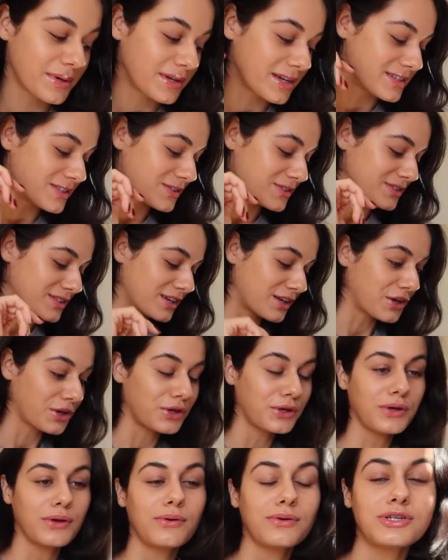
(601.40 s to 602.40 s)
because there's like a
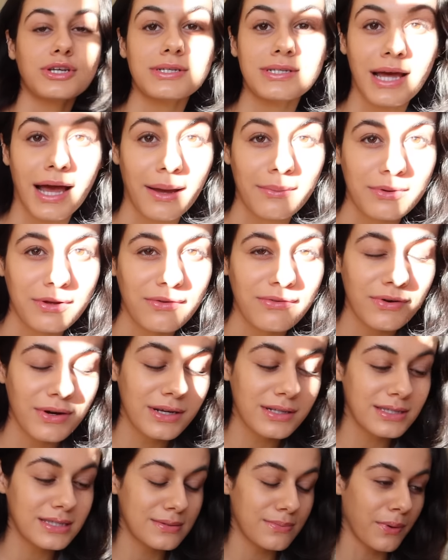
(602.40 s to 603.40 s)
huge time
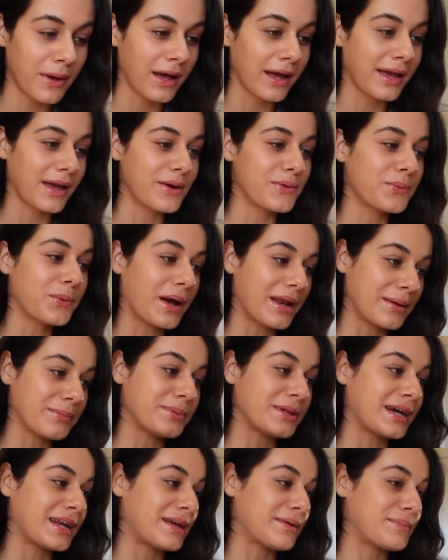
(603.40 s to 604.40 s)
difference, my wedding
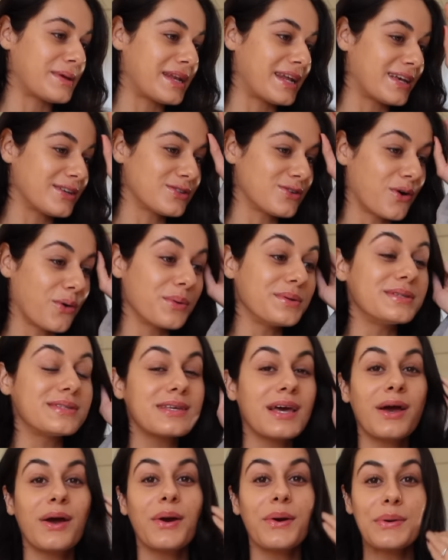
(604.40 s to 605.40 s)
planning meetings are always
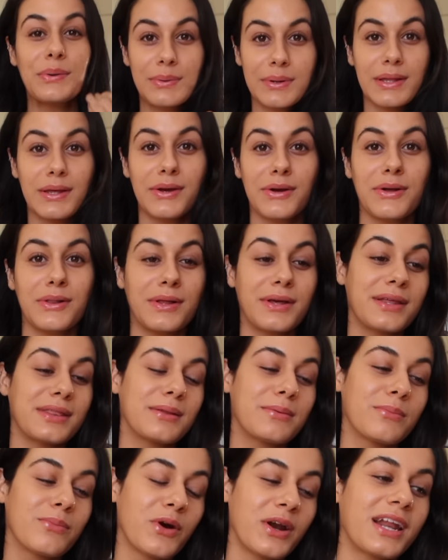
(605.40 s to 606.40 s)
really early in
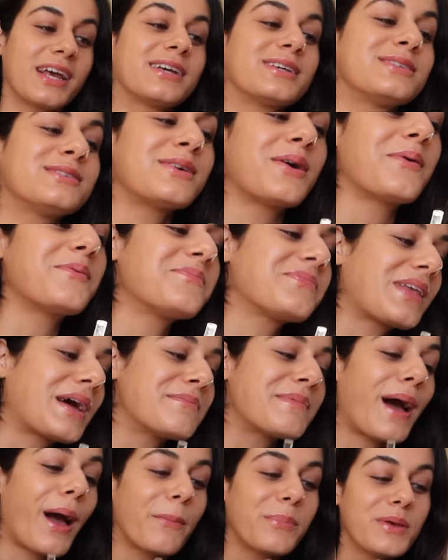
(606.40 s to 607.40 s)
the morning. So I'm
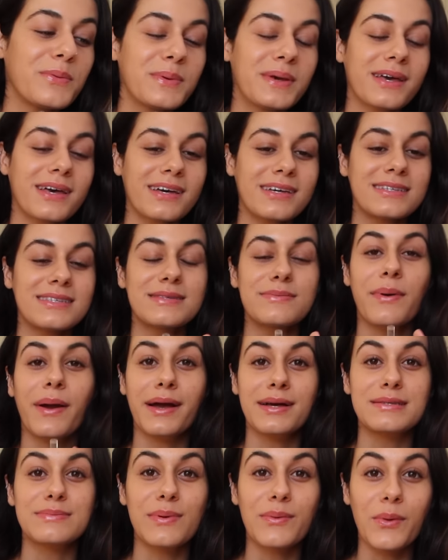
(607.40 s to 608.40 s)
happy because my
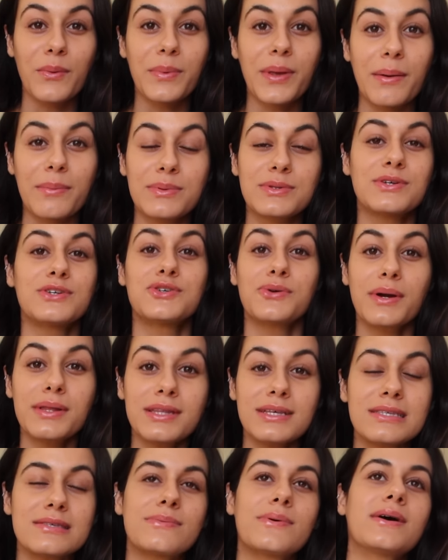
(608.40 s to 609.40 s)
husband will be able to join
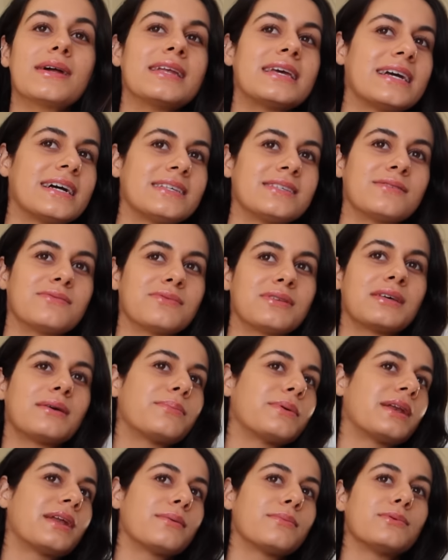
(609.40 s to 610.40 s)
this one. He hasn't really
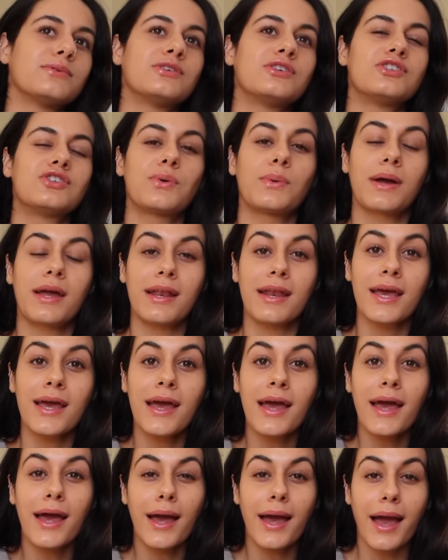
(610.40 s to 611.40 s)
been able to join
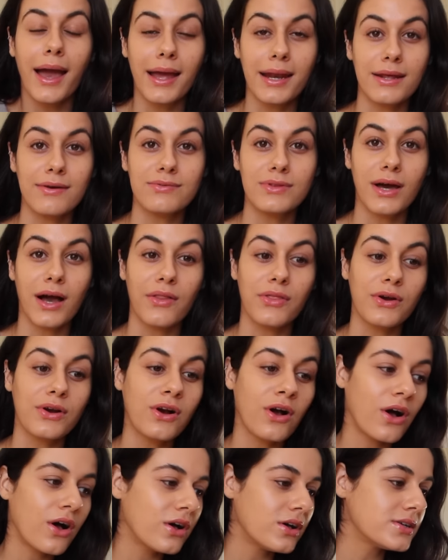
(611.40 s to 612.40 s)
any of the other
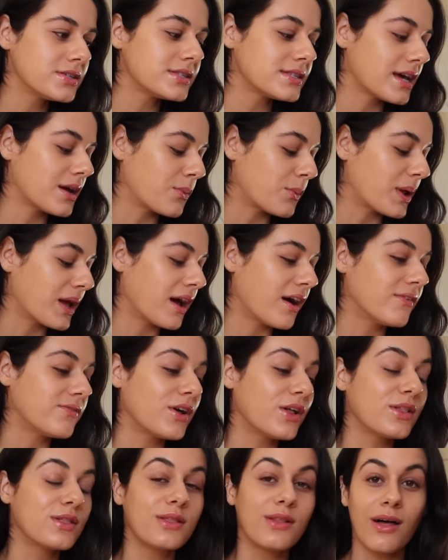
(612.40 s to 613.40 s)
calls, and we have
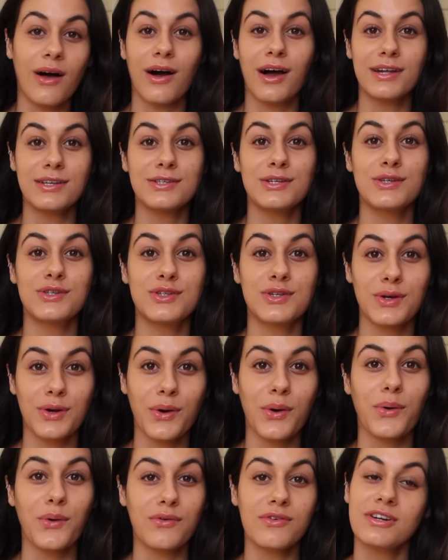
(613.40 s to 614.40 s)
a lot to
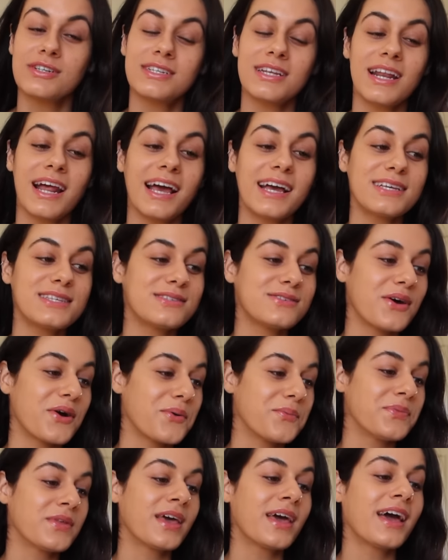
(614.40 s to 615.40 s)
go over today,
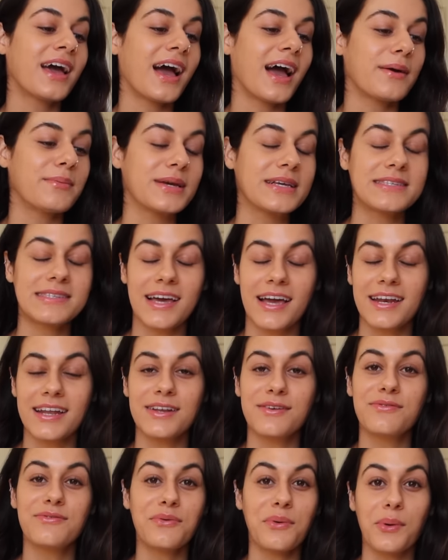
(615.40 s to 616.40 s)
so I'm
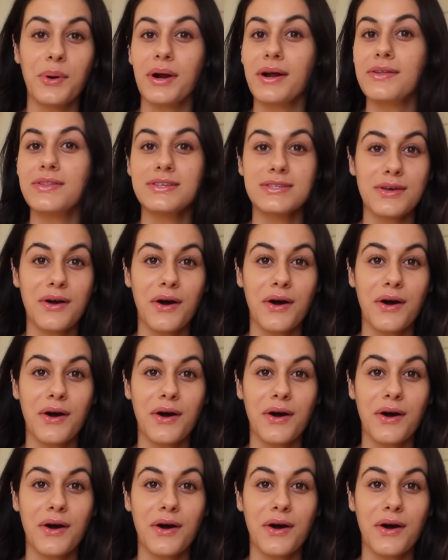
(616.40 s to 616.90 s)
excited for this